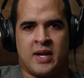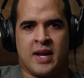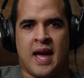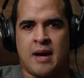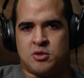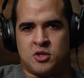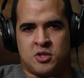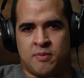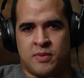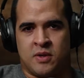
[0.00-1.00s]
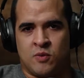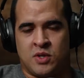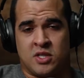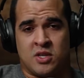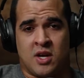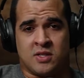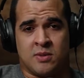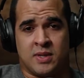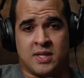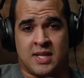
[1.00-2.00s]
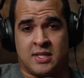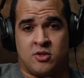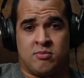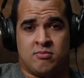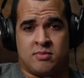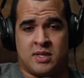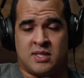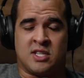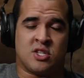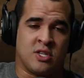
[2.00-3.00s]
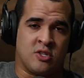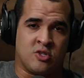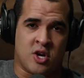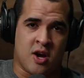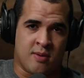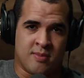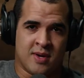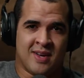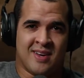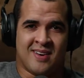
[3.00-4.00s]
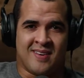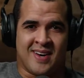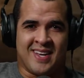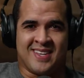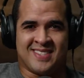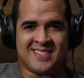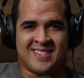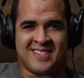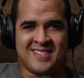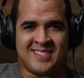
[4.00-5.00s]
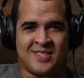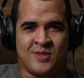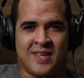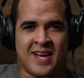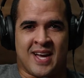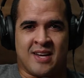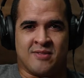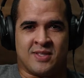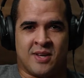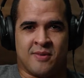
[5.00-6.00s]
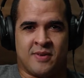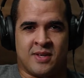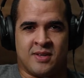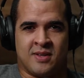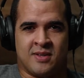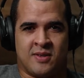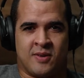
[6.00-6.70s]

to capture something, which is awesome because that's essentially your job, right? To do that kind of stuff. And you're